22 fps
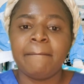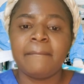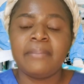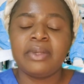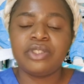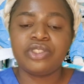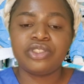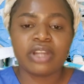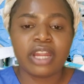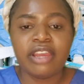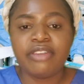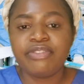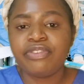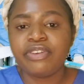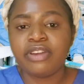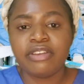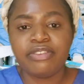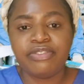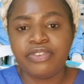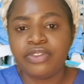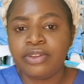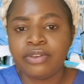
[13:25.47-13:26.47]
try for
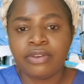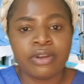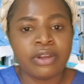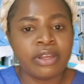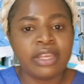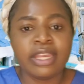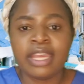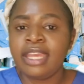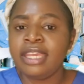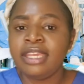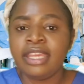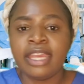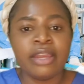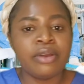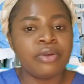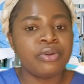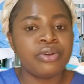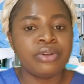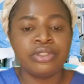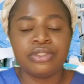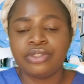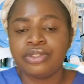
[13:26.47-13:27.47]
a year
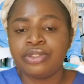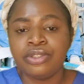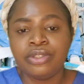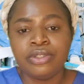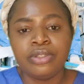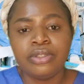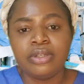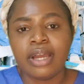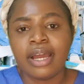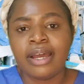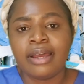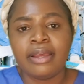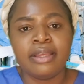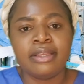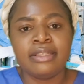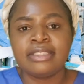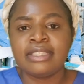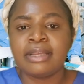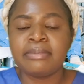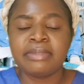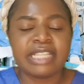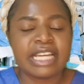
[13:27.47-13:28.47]
or 2.
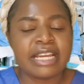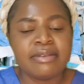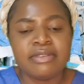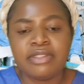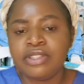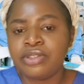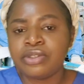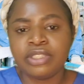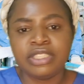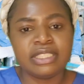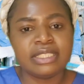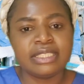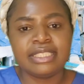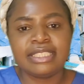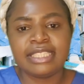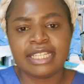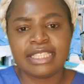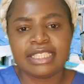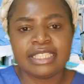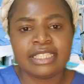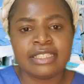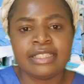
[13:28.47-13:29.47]
Sometimes you don't just
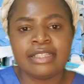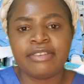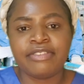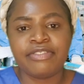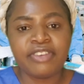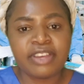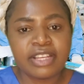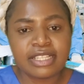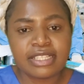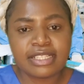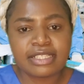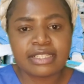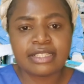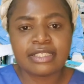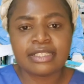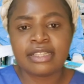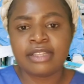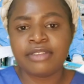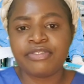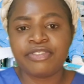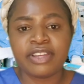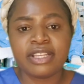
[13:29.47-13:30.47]
get in the first
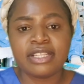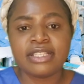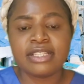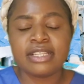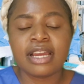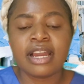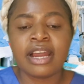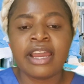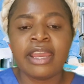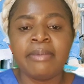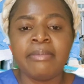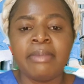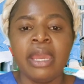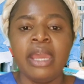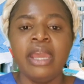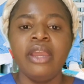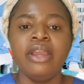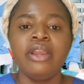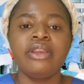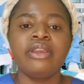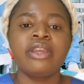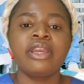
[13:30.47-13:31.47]
time.
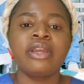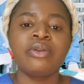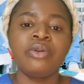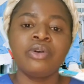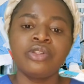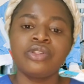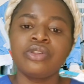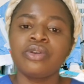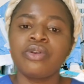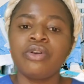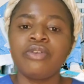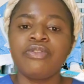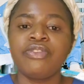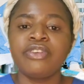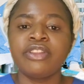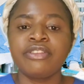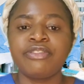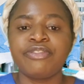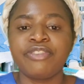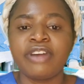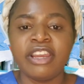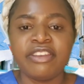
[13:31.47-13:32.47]
You can also go for the
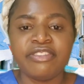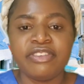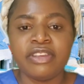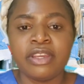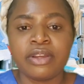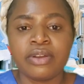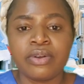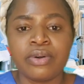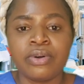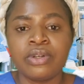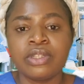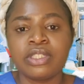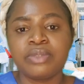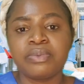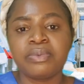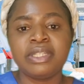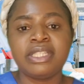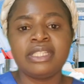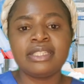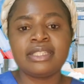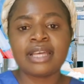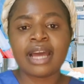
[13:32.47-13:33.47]
5-year course,
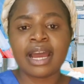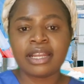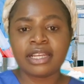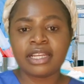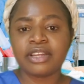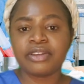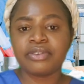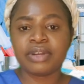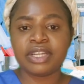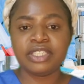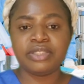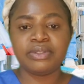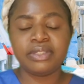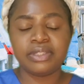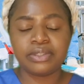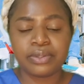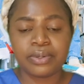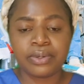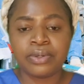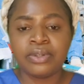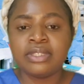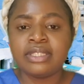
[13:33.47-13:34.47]
which is the undergraduate
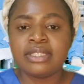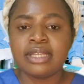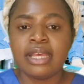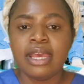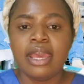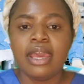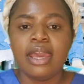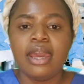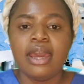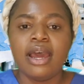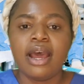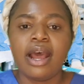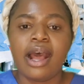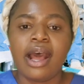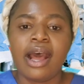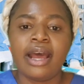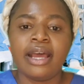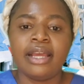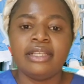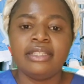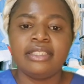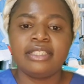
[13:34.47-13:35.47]
course,
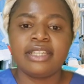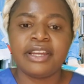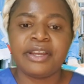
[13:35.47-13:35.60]
and